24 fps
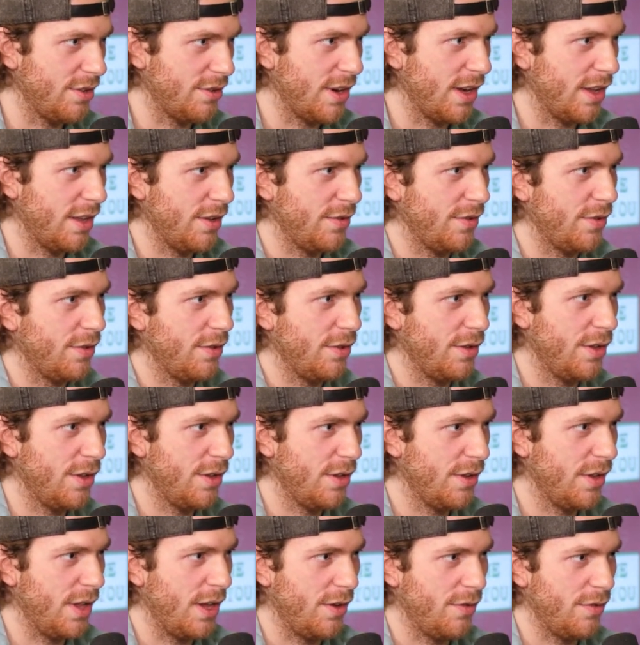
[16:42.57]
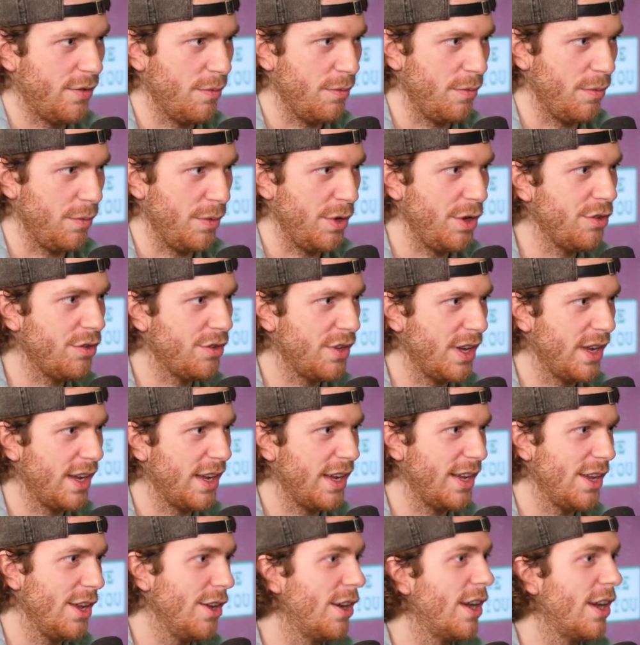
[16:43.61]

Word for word: directly from like from the music and,